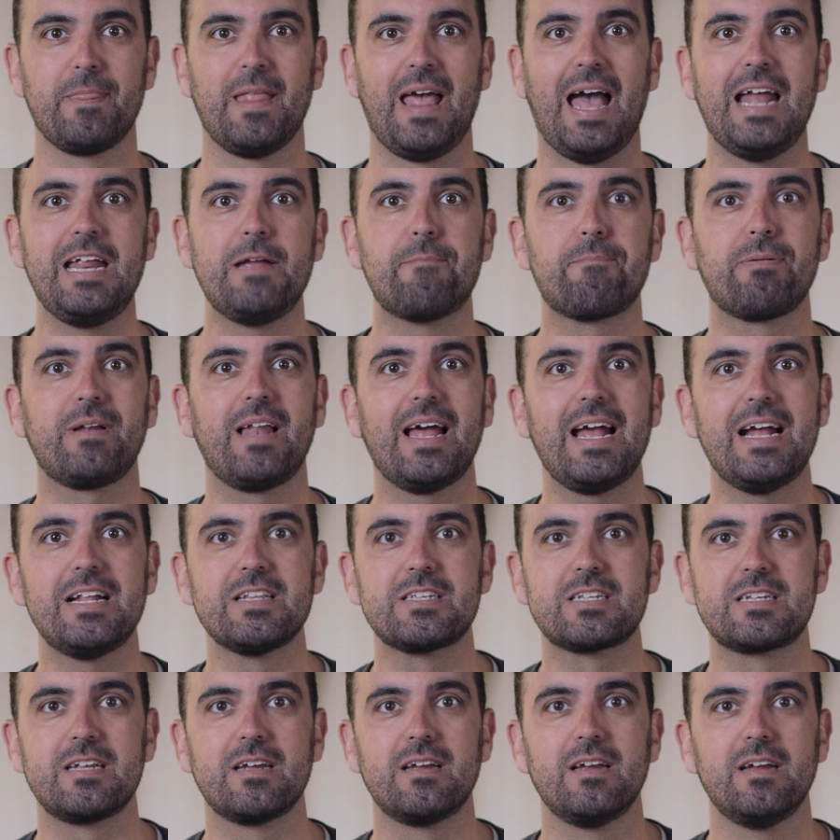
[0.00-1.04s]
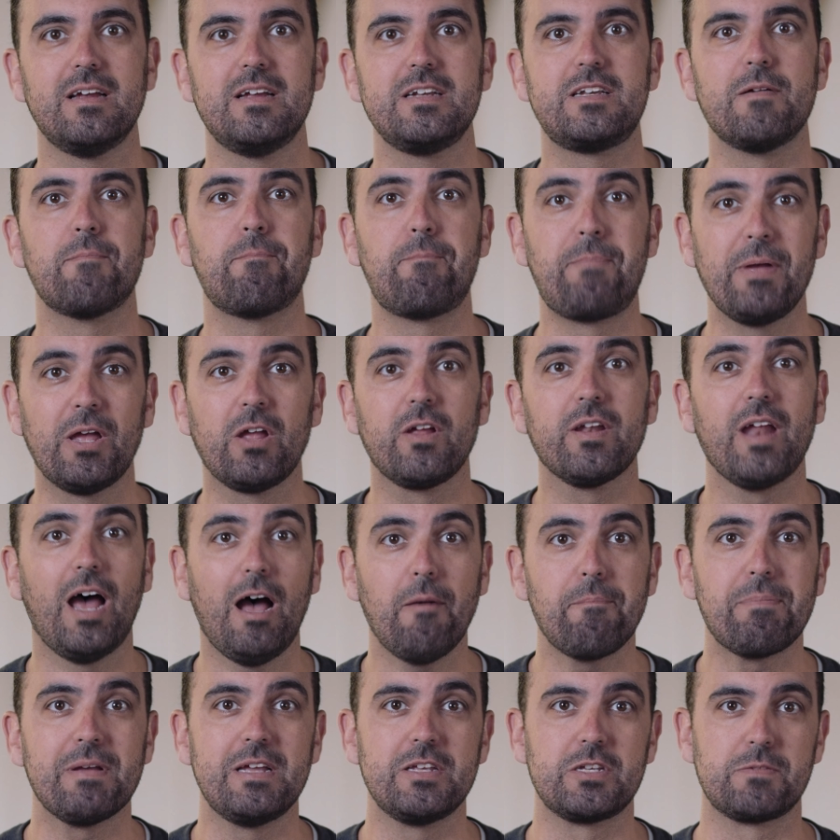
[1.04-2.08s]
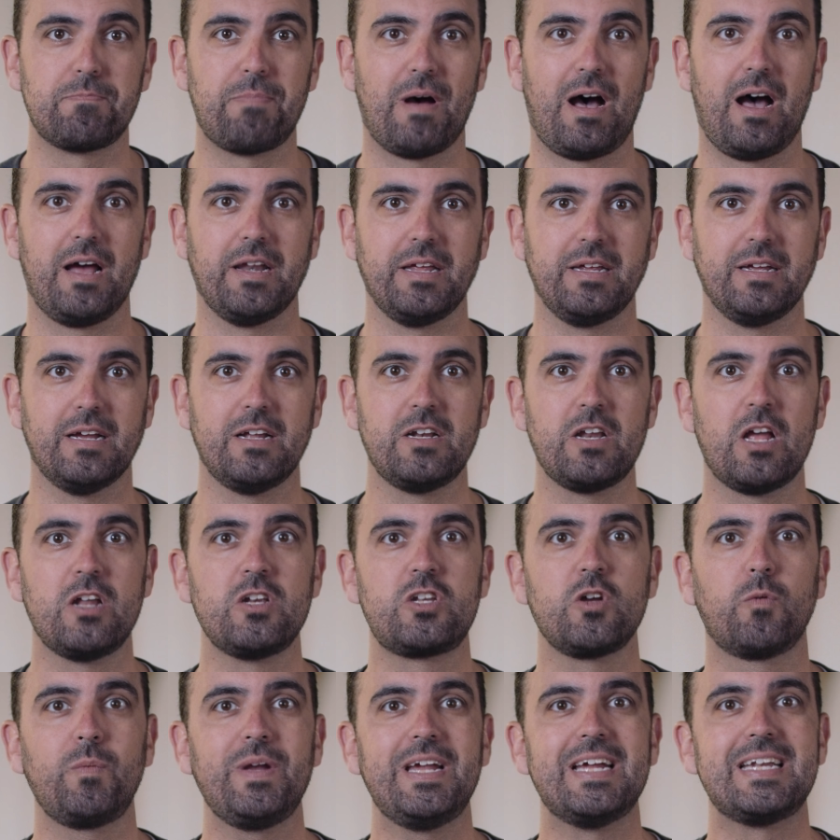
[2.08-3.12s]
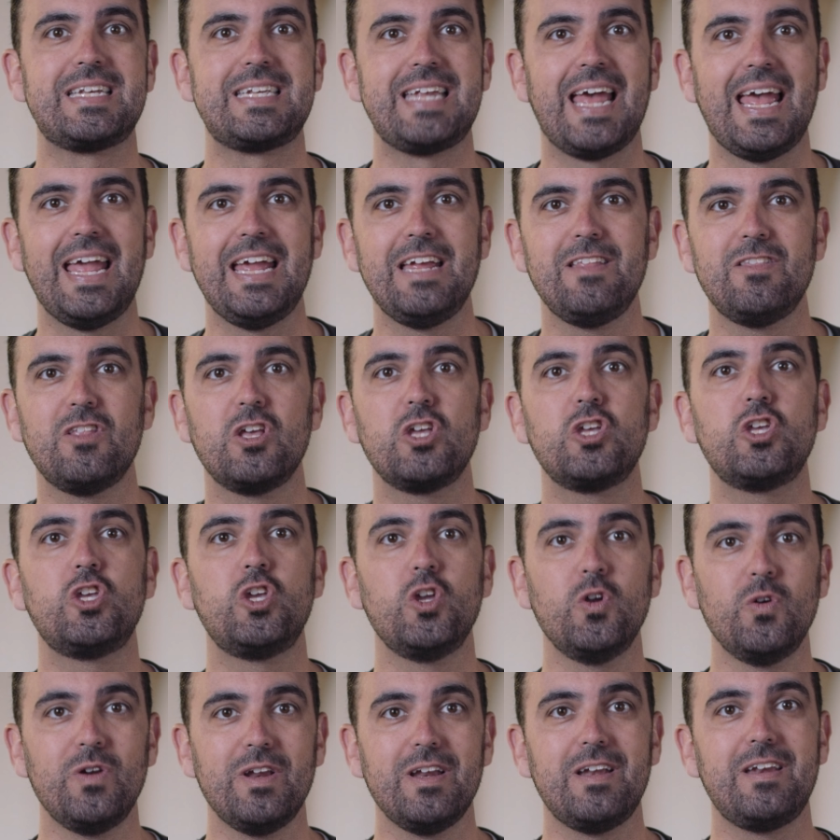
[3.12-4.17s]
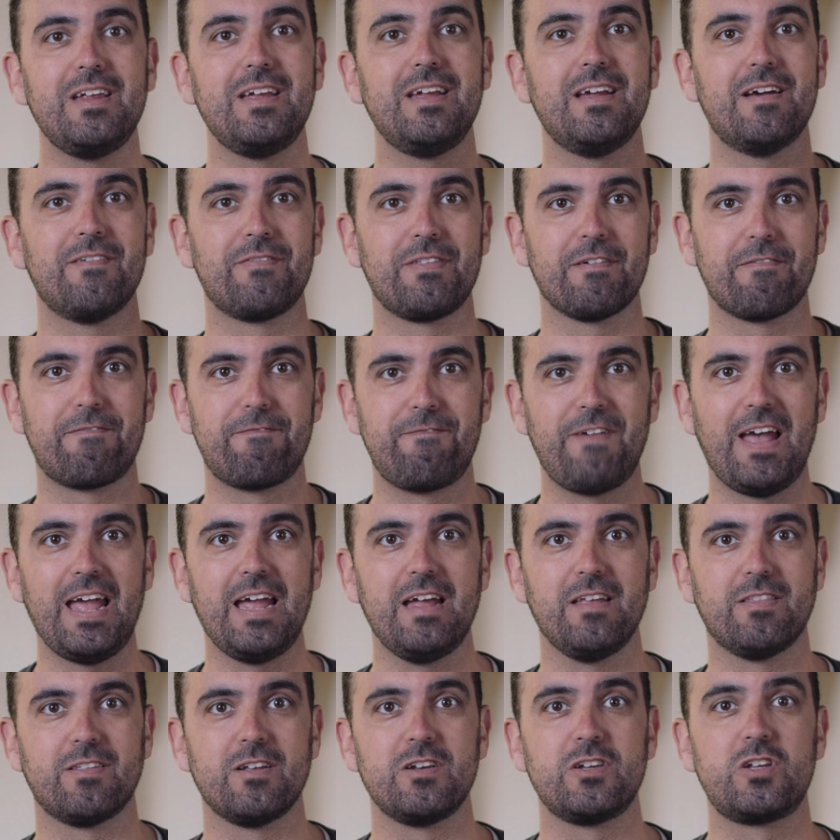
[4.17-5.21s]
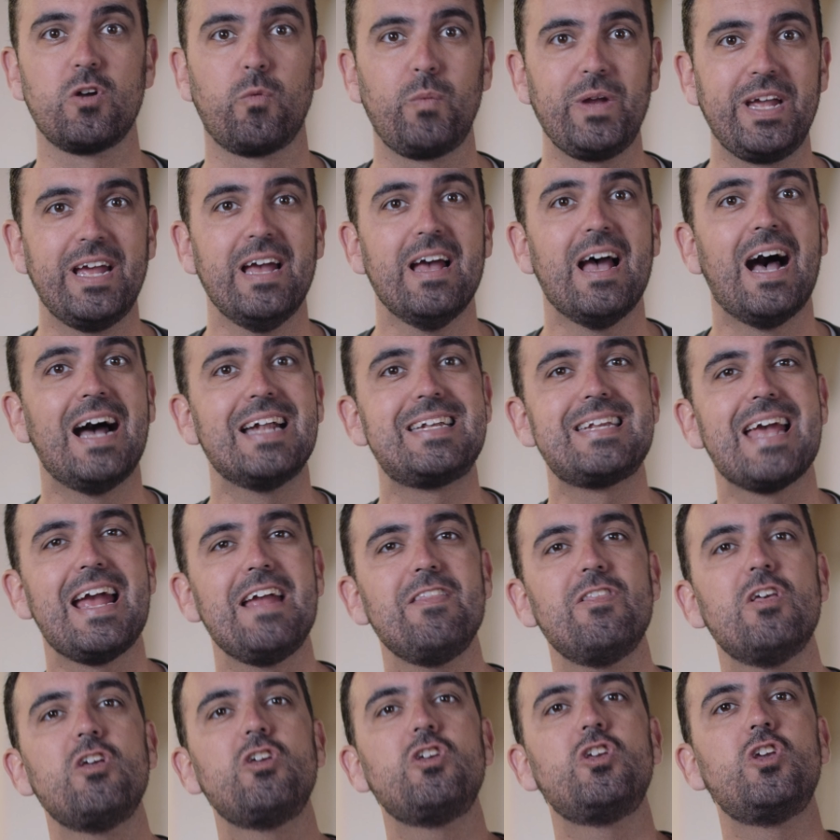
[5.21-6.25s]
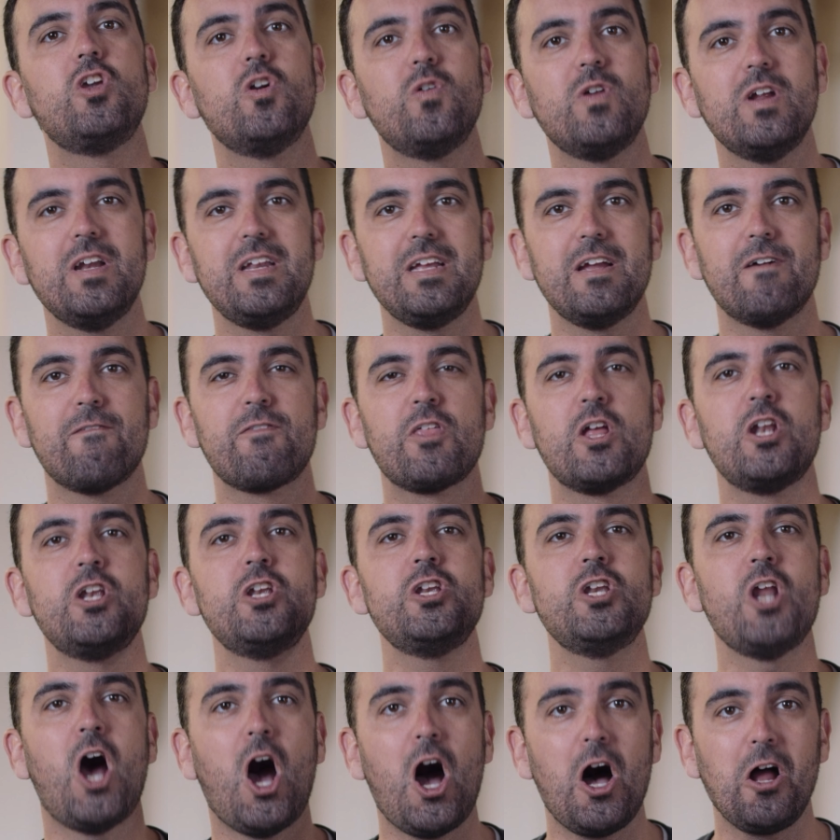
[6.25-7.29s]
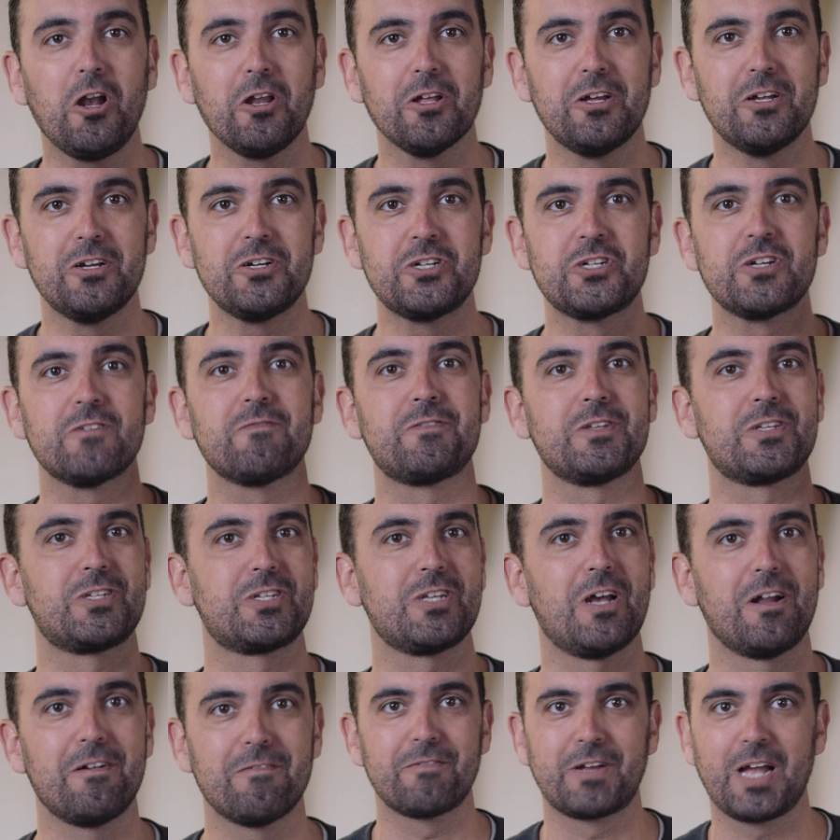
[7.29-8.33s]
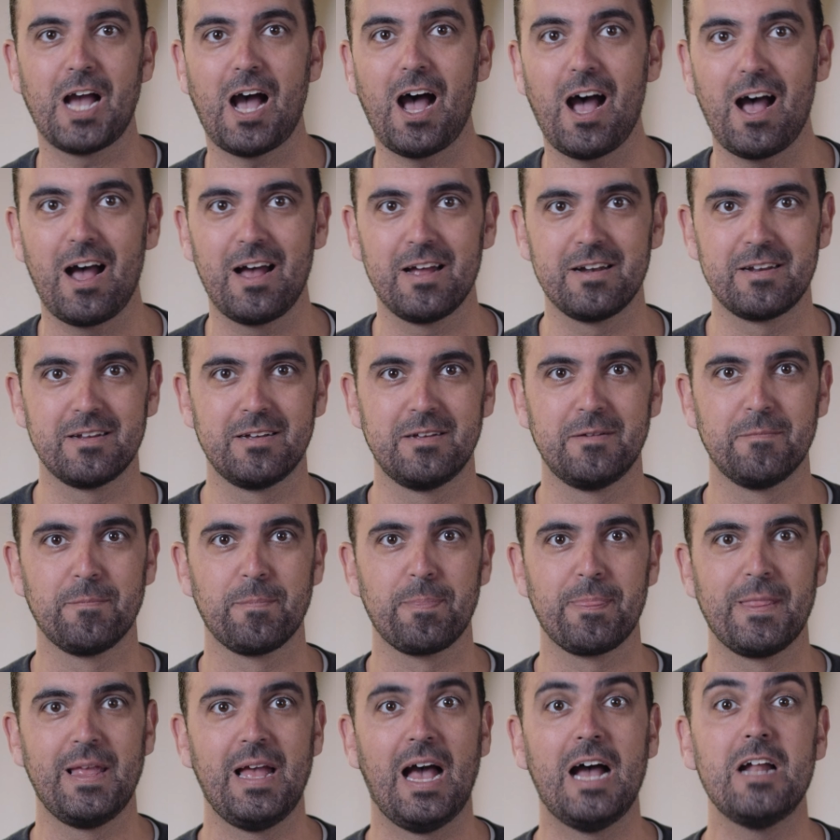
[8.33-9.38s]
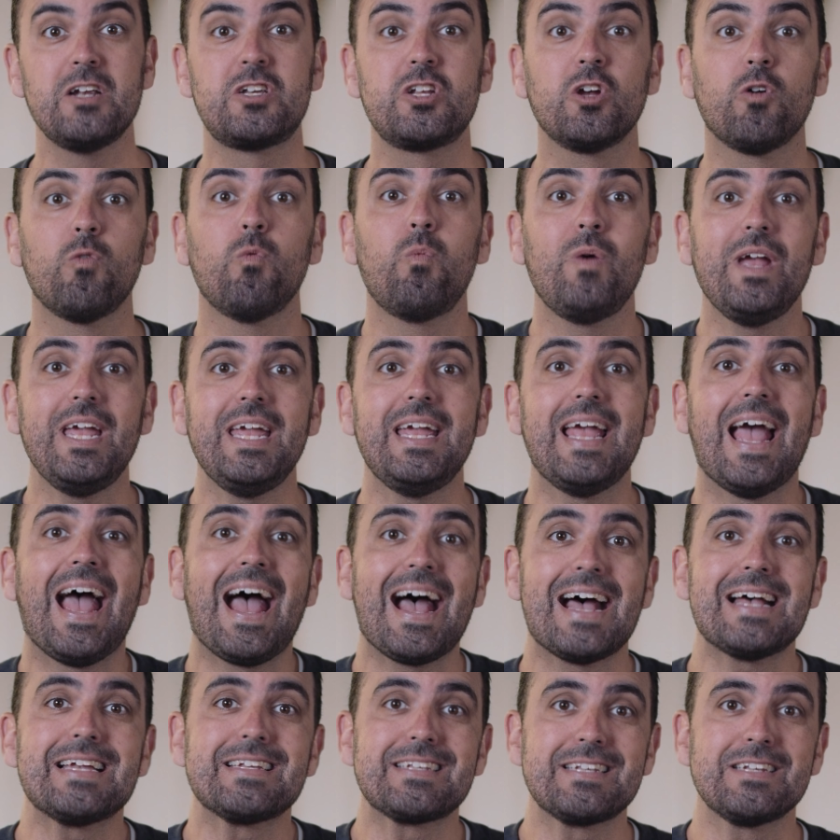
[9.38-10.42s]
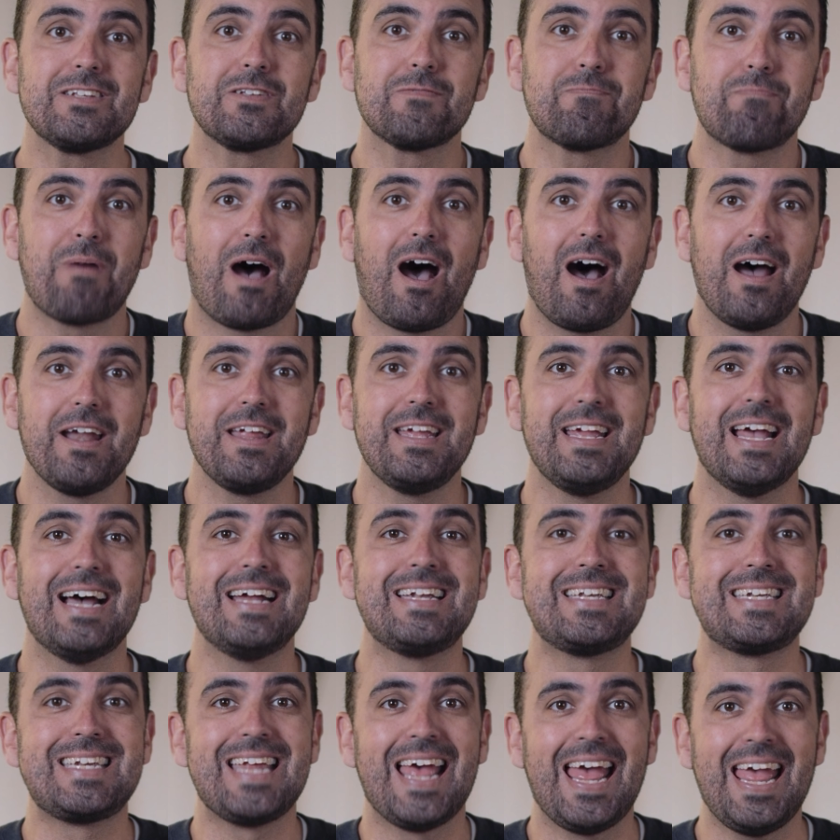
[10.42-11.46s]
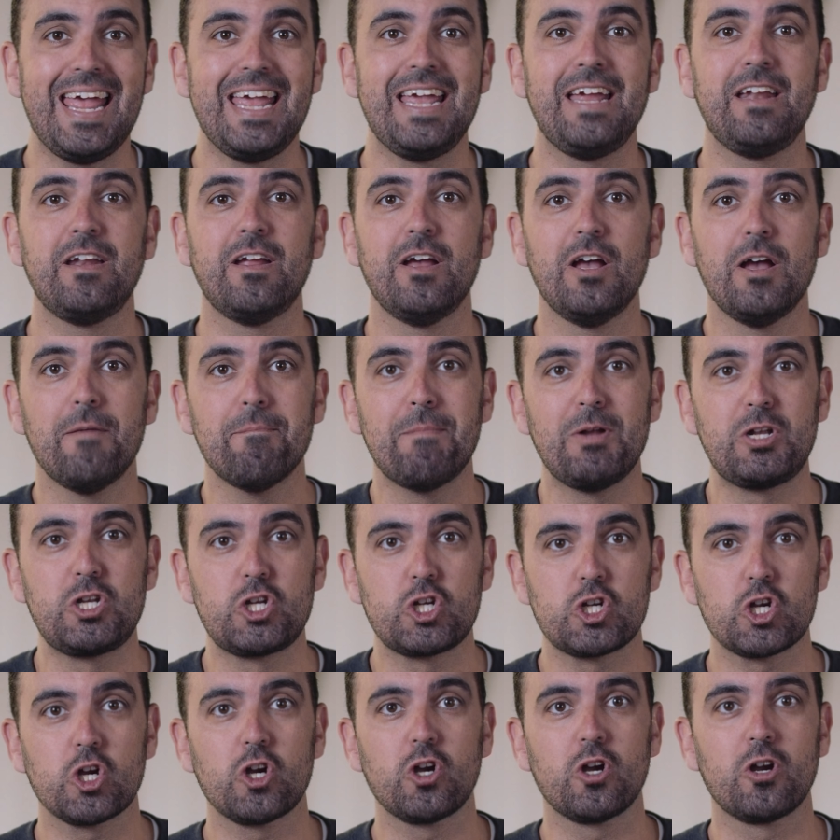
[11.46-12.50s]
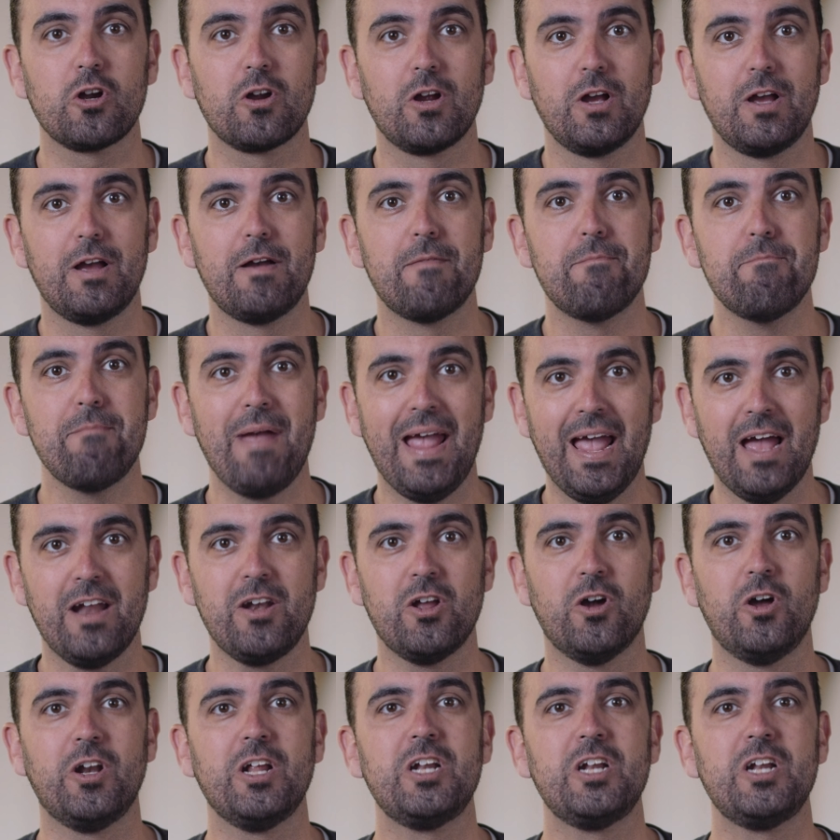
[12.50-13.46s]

And he plans to build up his body until we attain the unity of the faith, until we attain the unity of the knowledge of the Son God, until we, as his body, attain mature manhood,